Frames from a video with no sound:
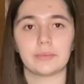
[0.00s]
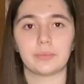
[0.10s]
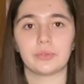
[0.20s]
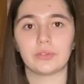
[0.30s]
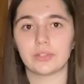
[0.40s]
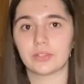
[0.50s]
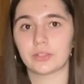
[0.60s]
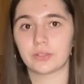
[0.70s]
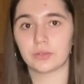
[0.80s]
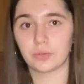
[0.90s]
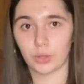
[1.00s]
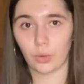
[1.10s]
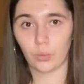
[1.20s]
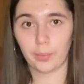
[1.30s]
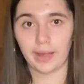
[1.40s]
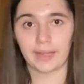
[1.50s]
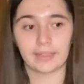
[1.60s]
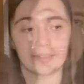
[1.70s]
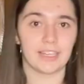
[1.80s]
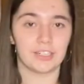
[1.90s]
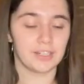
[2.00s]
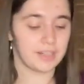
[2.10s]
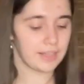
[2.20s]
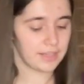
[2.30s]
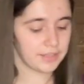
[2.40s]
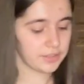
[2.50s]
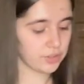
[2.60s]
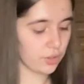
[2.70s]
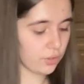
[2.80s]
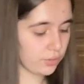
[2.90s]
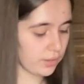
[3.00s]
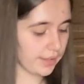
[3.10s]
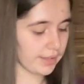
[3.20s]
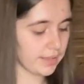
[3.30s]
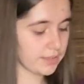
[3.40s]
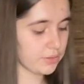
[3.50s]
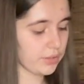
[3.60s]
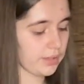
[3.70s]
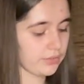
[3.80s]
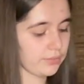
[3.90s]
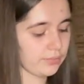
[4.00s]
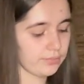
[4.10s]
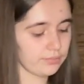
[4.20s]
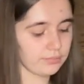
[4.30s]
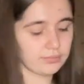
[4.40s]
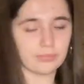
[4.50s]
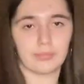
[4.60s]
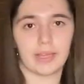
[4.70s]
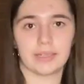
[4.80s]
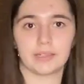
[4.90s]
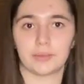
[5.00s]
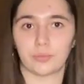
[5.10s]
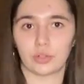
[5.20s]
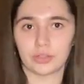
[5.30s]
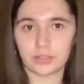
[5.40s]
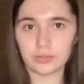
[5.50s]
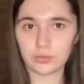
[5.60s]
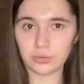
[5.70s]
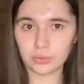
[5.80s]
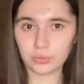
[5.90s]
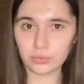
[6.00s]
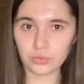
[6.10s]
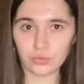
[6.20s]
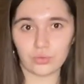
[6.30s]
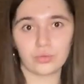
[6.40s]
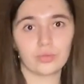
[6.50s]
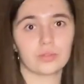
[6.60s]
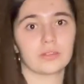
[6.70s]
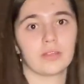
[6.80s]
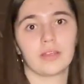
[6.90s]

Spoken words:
put this dough back here. So I guess you can make more than 2 chudus.